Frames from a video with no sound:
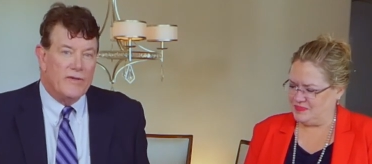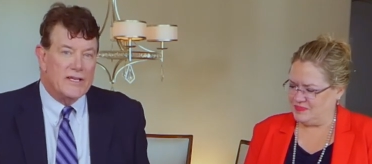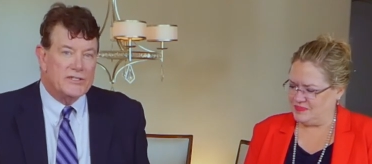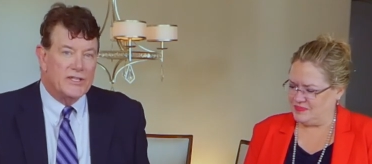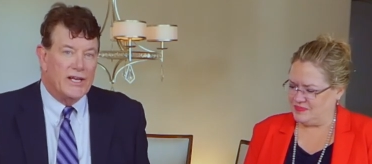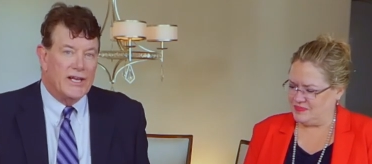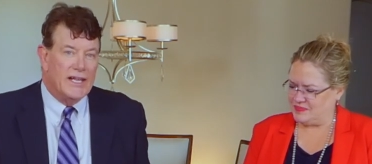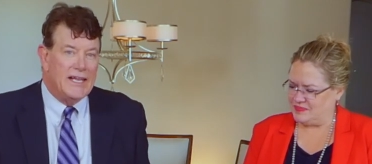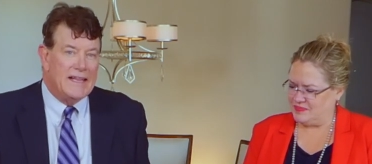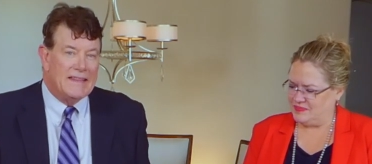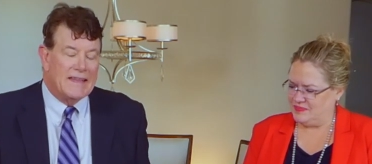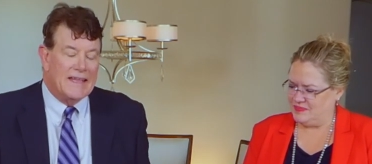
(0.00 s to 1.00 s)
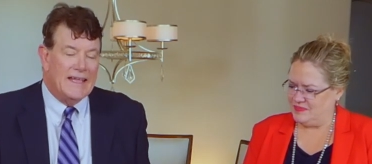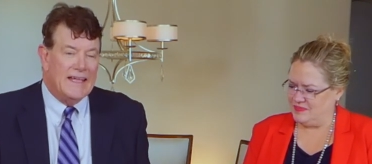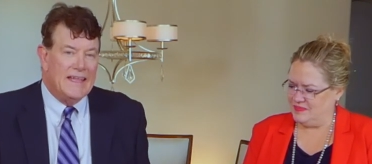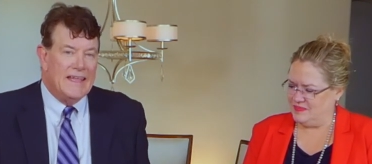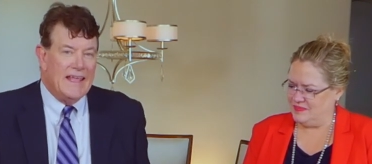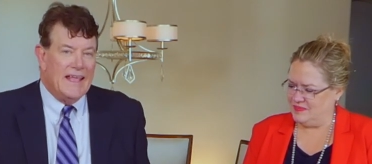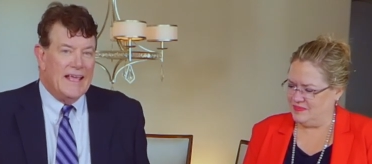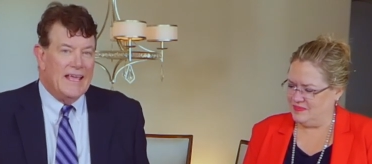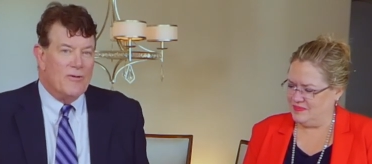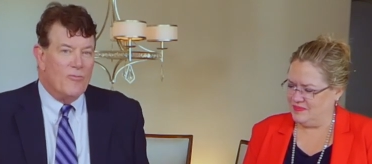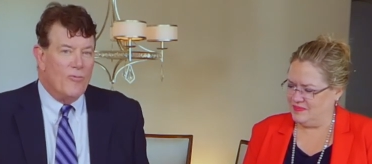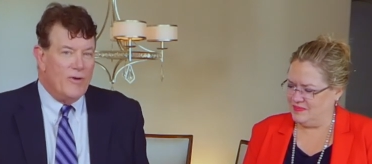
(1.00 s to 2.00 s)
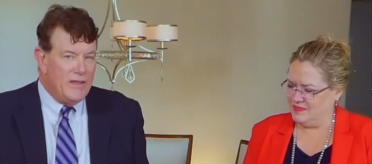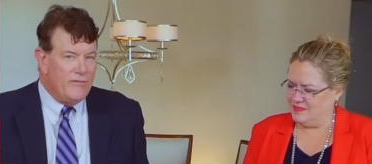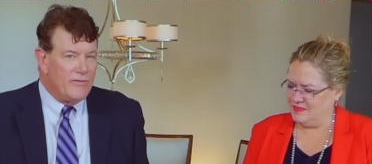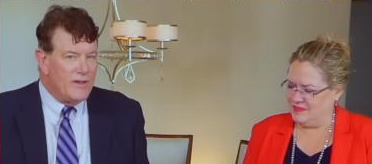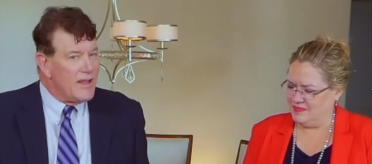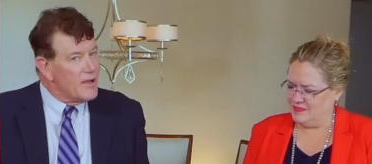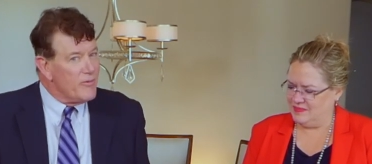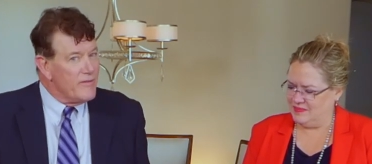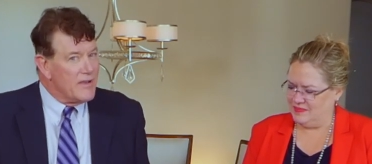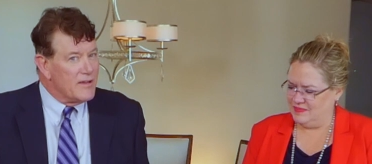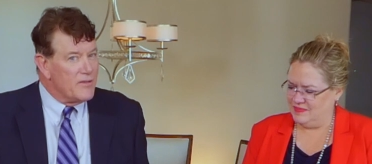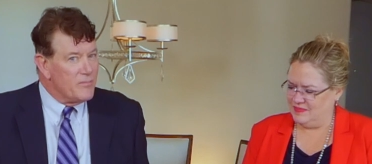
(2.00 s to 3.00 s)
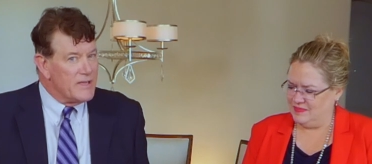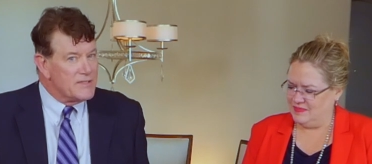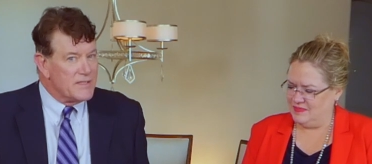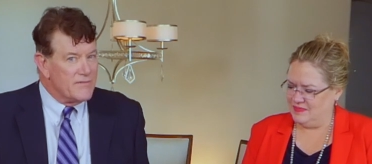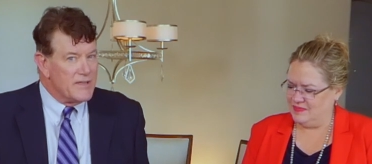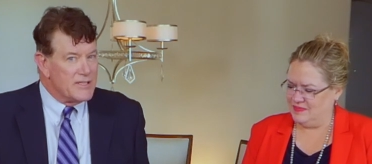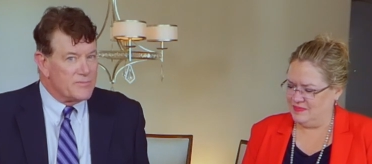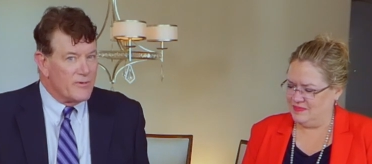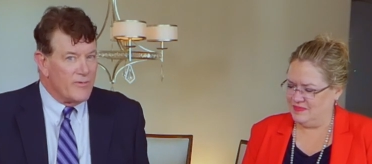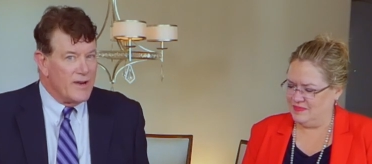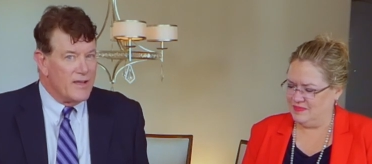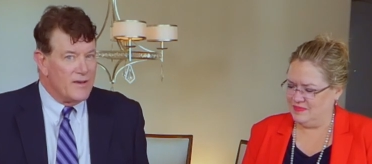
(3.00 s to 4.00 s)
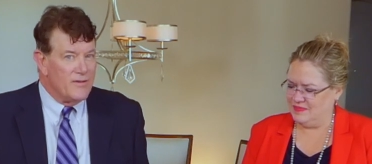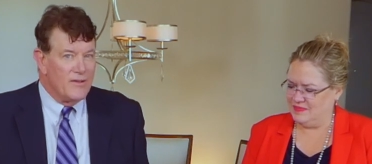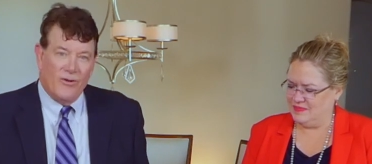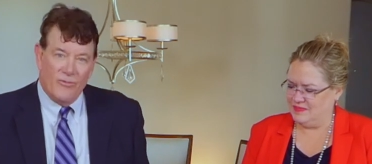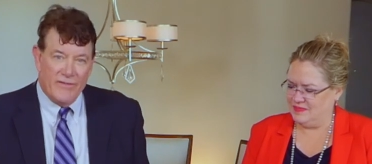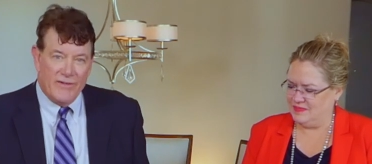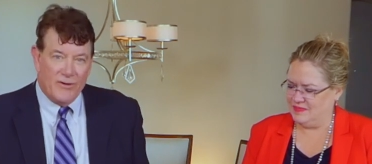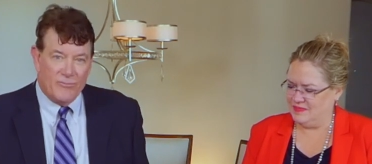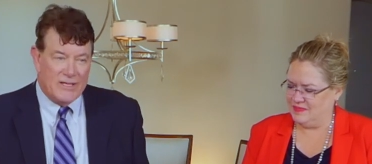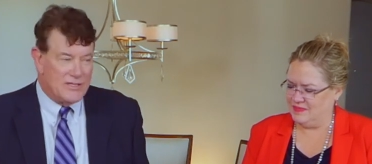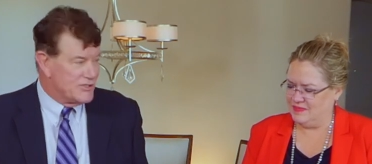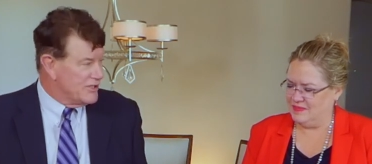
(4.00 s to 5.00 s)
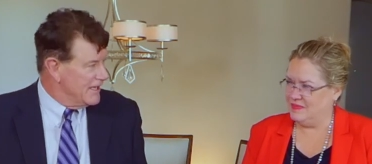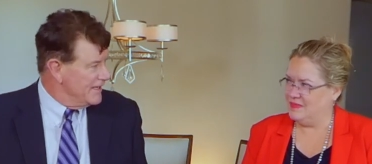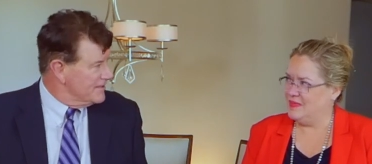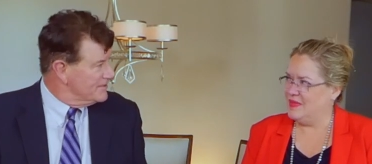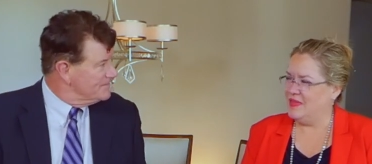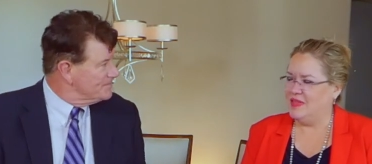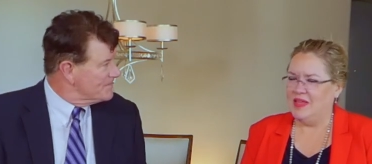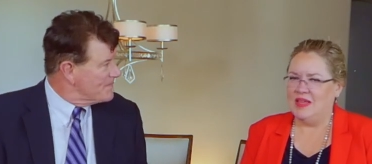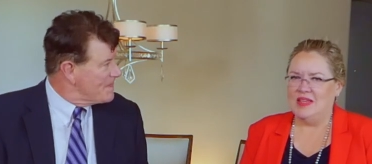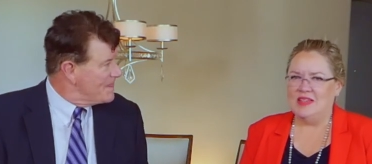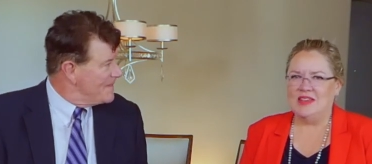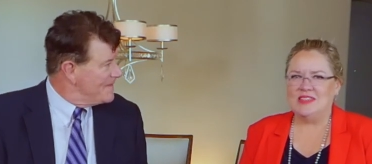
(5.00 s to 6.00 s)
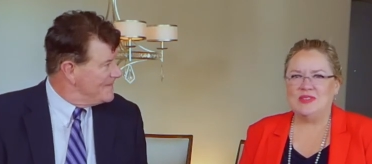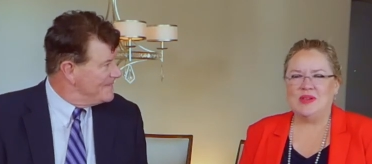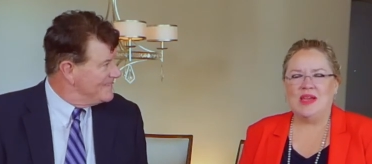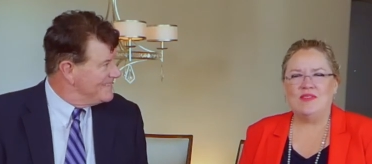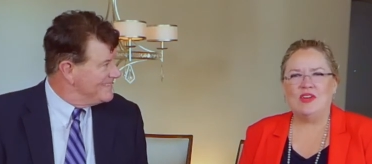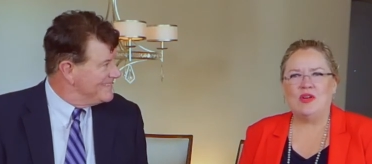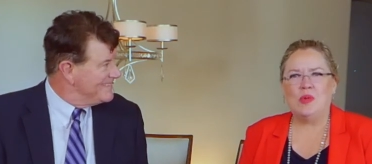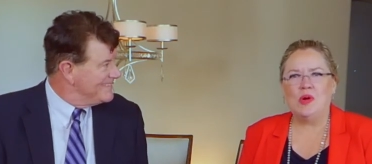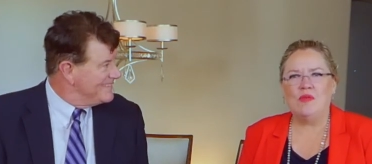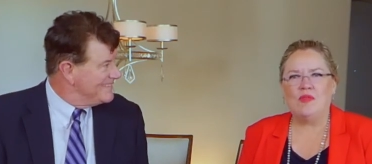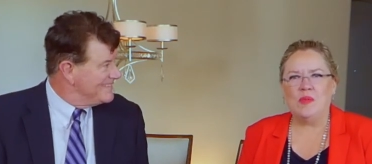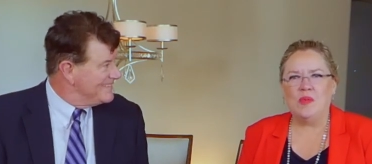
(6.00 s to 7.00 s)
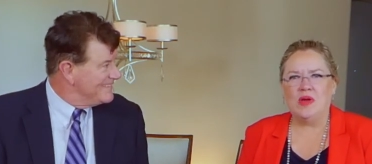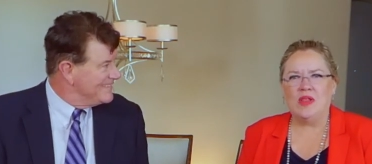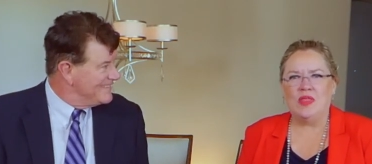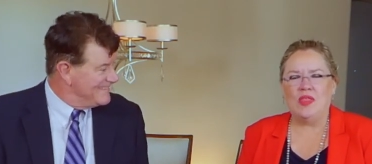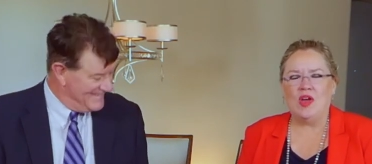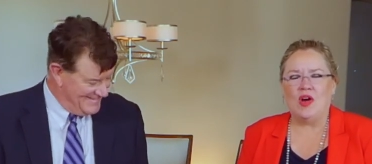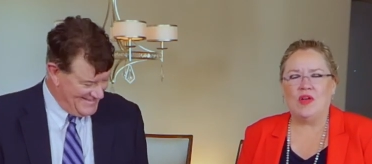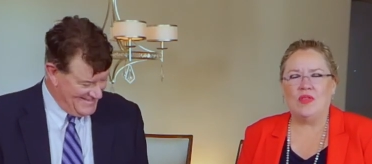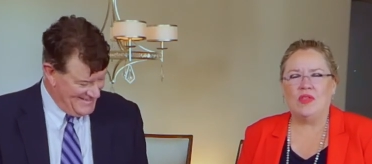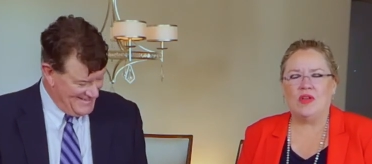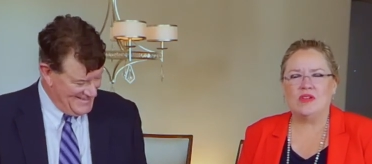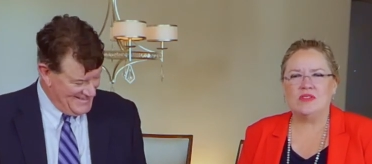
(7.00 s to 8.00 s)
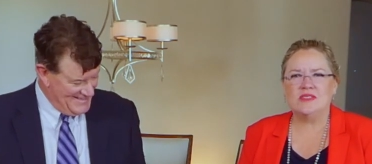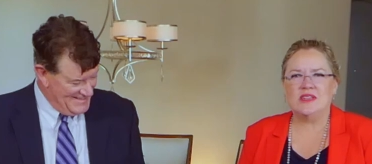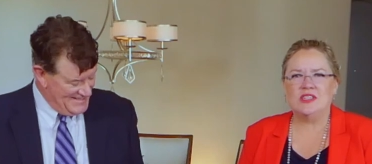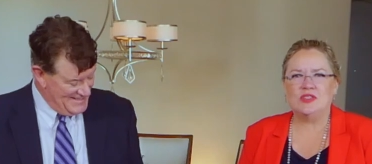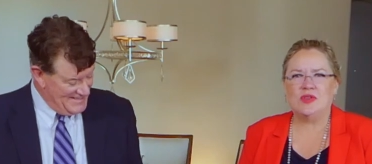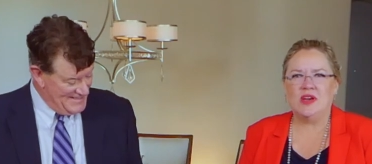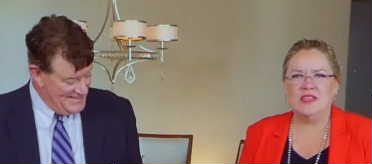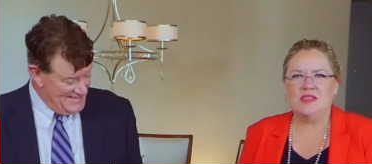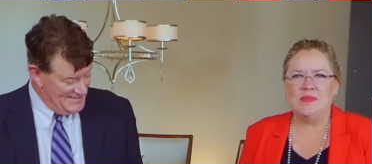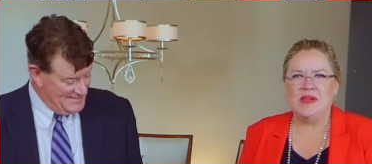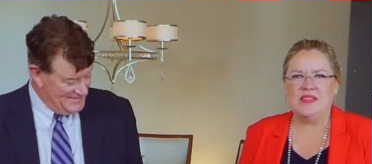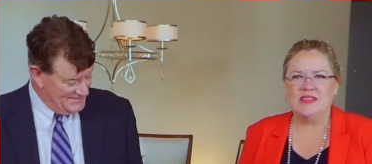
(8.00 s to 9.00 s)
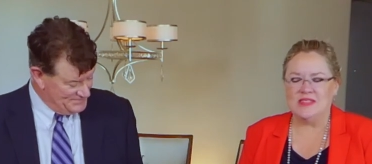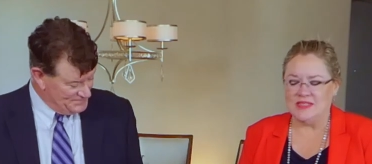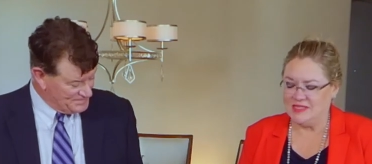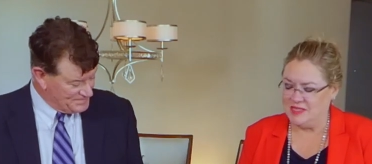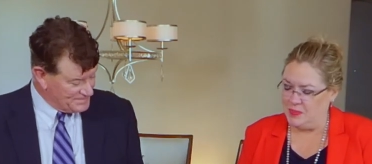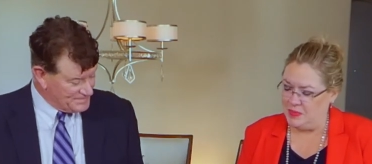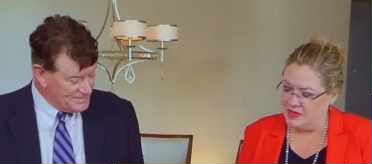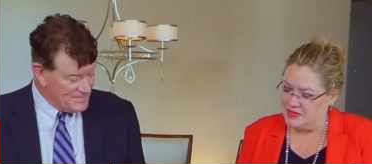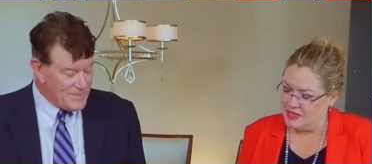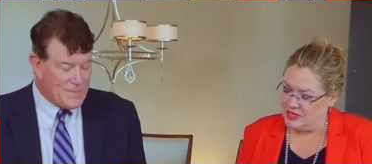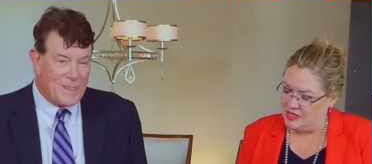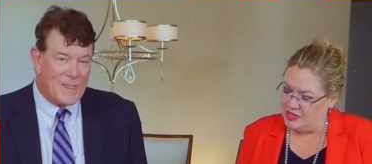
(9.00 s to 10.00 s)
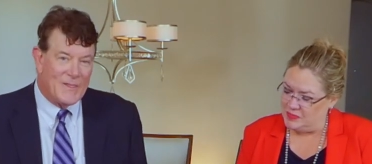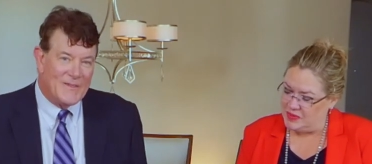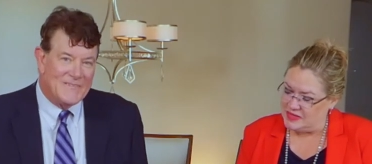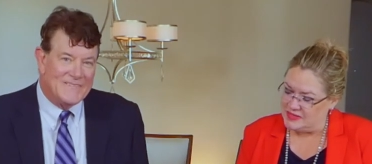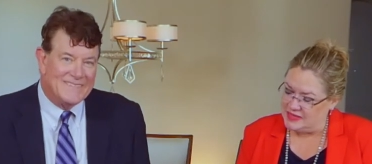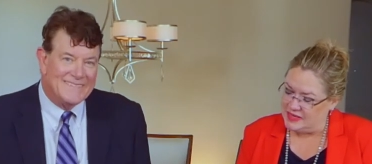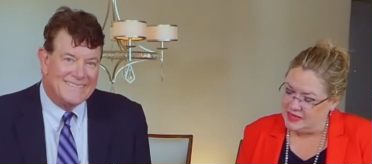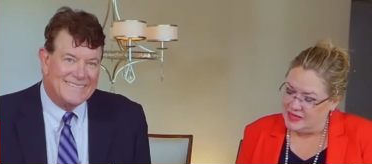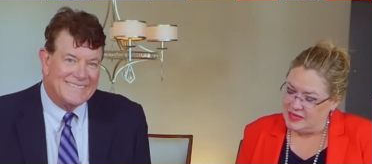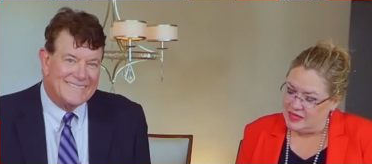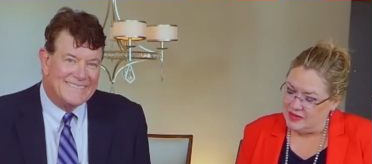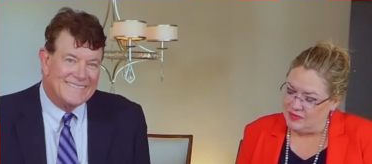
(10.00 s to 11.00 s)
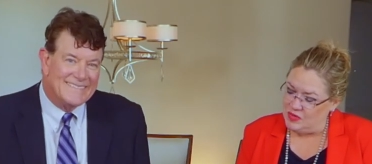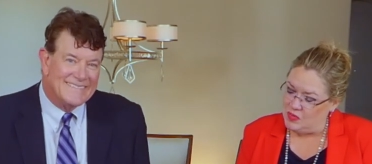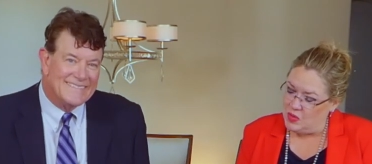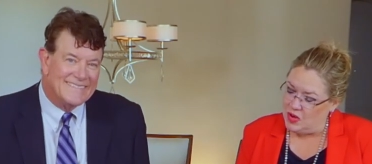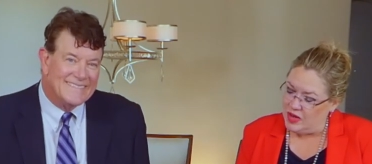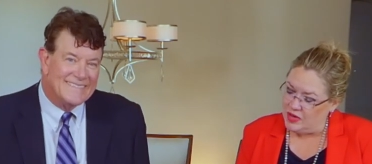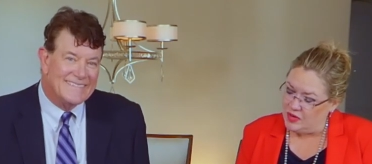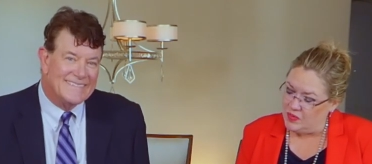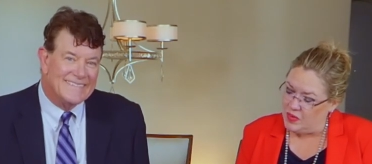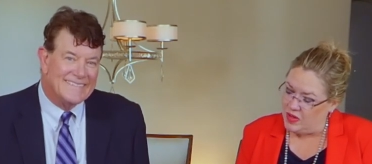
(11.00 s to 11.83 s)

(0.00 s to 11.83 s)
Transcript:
Speaker 1: investing in anything, and we feel like we've got the best investment around. We've got real estate.
Speaker 2: Yeah, so I have a quote from one of the, art, the articles that I tried to make this as simple as I could, but it said, if you want your